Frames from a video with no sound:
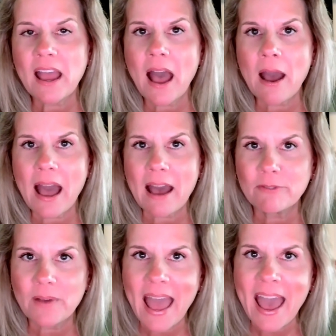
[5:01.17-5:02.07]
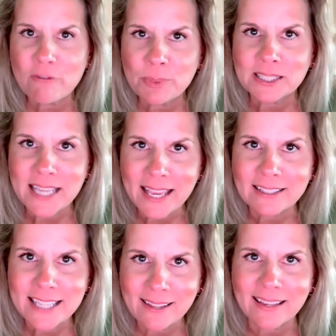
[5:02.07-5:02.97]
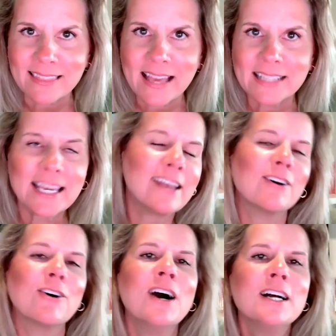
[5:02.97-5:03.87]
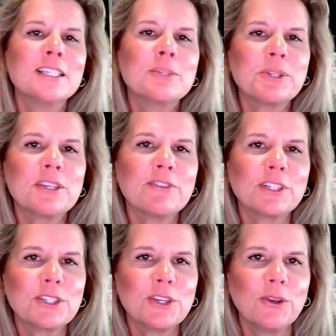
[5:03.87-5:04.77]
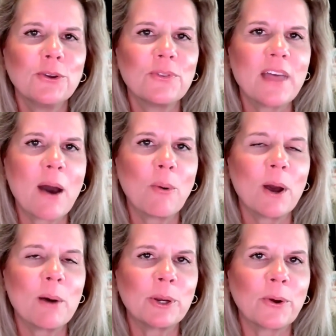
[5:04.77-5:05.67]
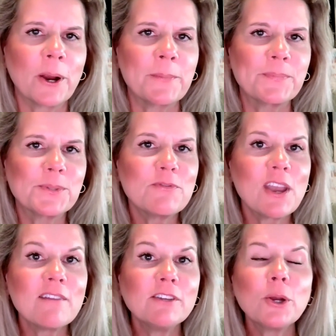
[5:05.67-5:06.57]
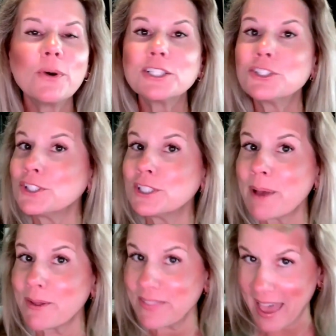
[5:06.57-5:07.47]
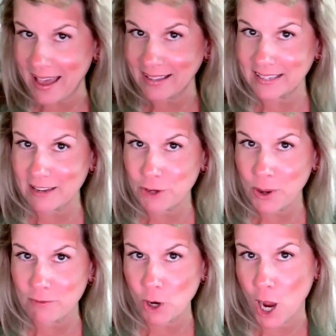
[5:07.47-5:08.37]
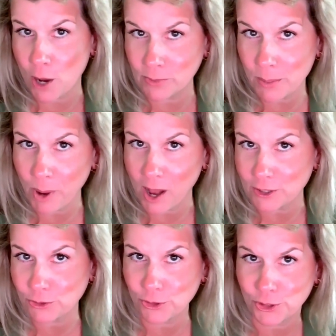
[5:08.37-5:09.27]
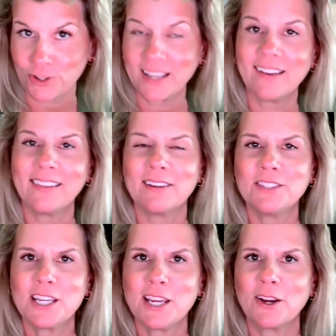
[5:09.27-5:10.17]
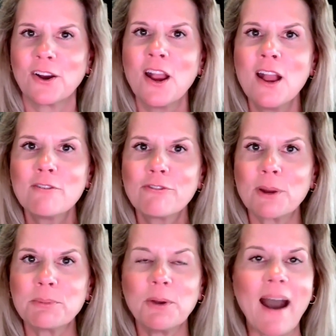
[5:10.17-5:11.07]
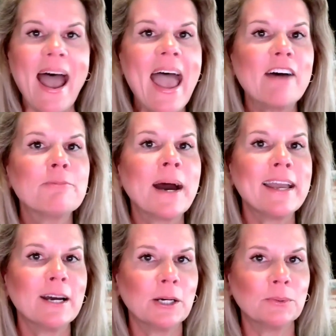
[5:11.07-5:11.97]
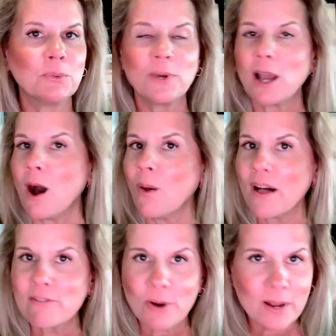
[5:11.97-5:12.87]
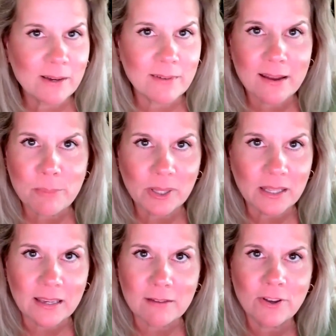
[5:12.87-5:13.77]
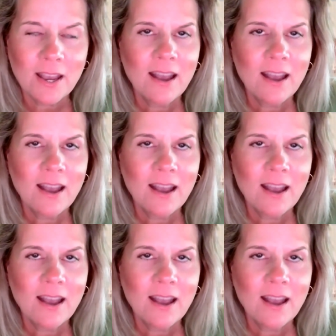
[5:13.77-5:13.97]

I have been telling that tale specific to that webinar. So if you have any questions about that, if you have your own imposter journey, I'd love to hear from you. I have my own. We all have our own, I believe.